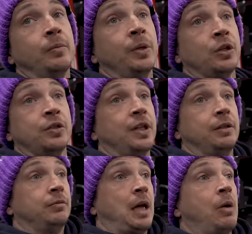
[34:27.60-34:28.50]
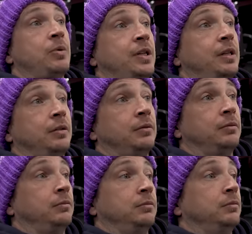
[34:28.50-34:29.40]
Because it, how is it?
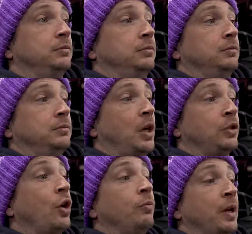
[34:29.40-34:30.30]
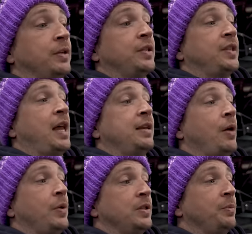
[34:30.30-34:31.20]
I don't understand
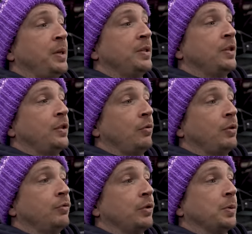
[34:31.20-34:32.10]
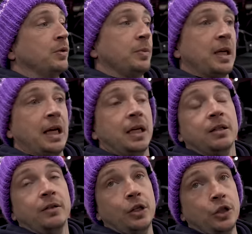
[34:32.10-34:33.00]
how it's the business owner's responsibility
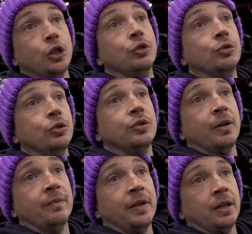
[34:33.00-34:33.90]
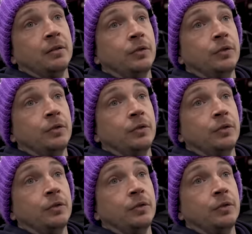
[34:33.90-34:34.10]
that you do something,